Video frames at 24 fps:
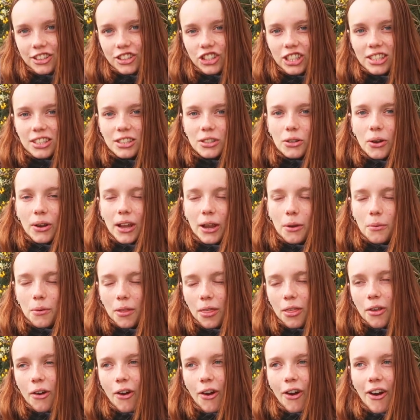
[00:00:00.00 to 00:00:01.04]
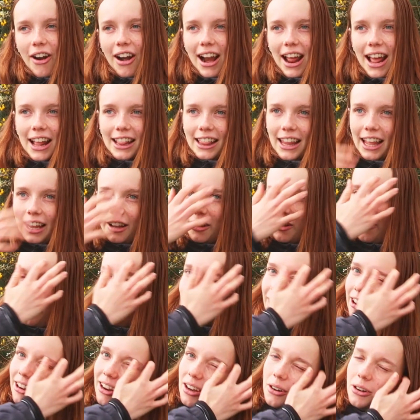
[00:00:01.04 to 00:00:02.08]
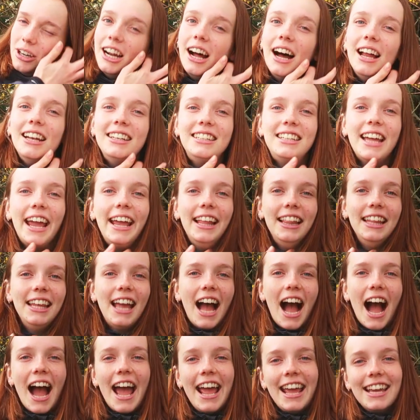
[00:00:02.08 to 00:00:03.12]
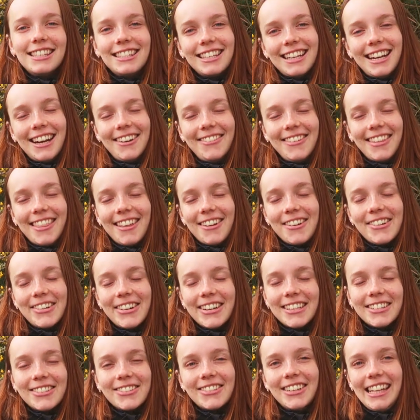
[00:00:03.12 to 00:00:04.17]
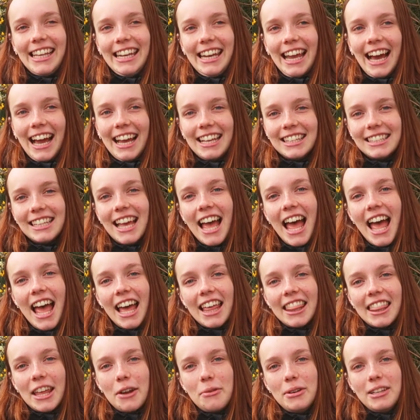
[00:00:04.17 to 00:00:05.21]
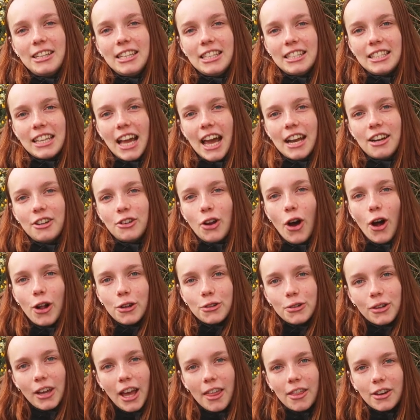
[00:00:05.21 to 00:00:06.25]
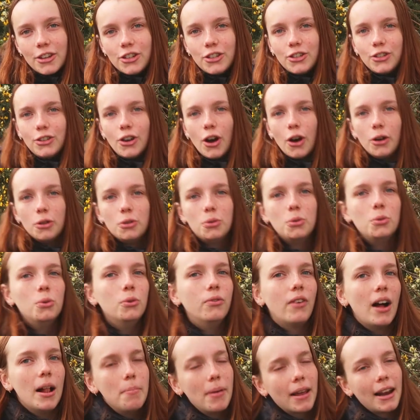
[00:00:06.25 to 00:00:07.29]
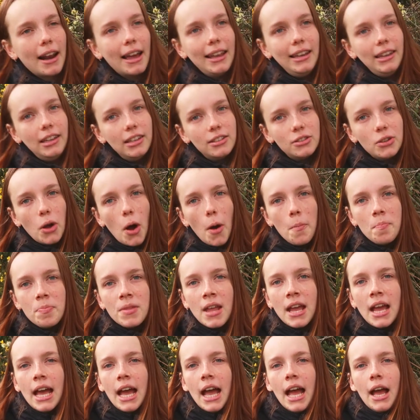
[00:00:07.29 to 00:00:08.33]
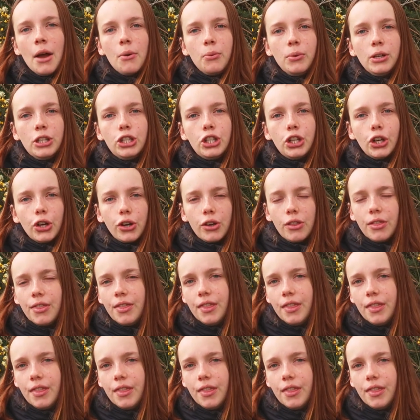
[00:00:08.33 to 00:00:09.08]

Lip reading: Just cooking with her and like going on our daily hikes and everything. It was really nice. Then we decided all together to go to Valparaíso. We took